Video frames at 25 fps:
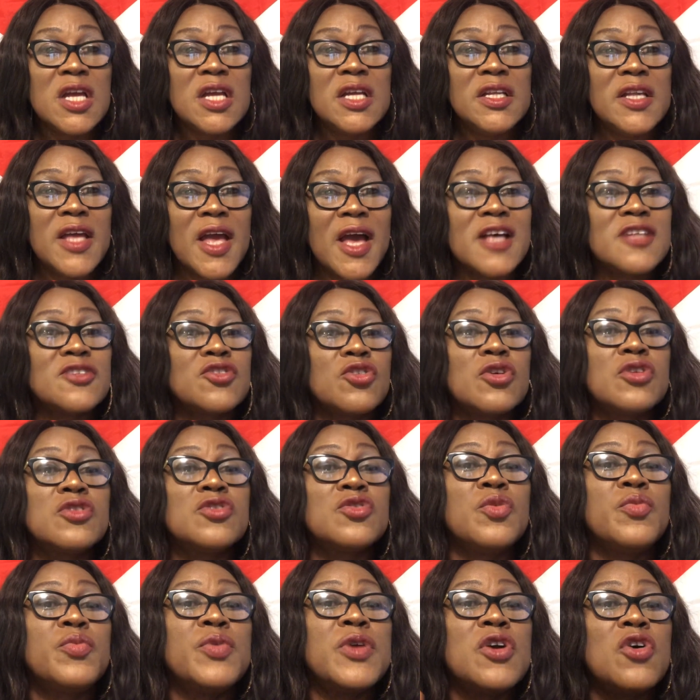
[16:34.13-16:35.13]
they asked us
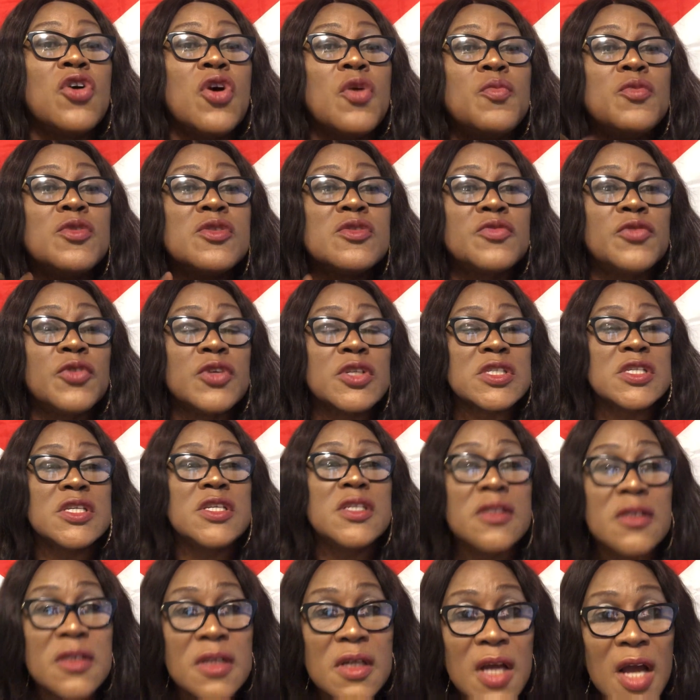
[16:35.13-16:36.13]
to bring almost
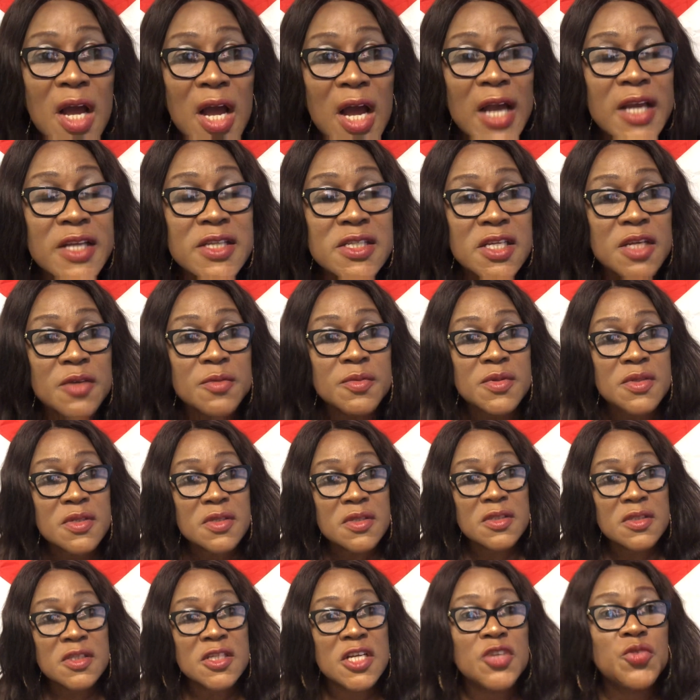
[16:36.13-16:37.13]
14 items.
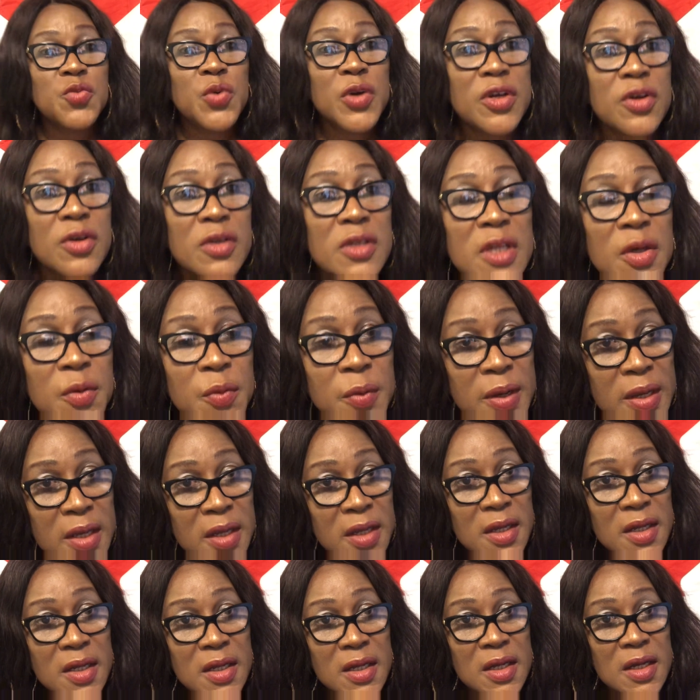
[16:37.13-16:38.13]
Did we run away?
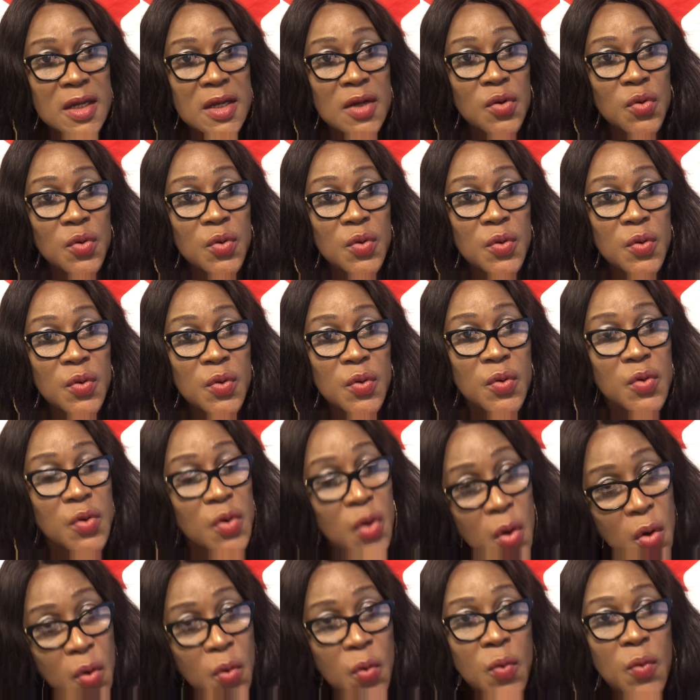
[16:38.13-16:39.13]

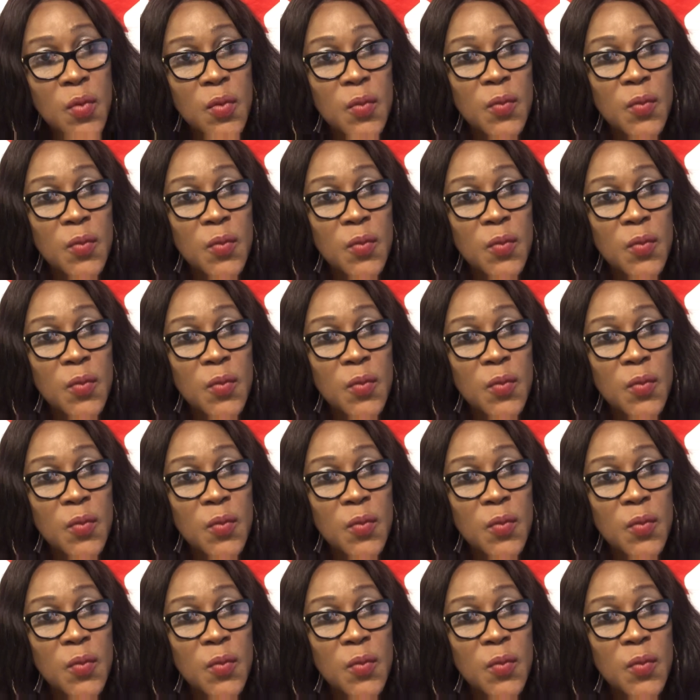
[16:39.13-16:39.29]
No.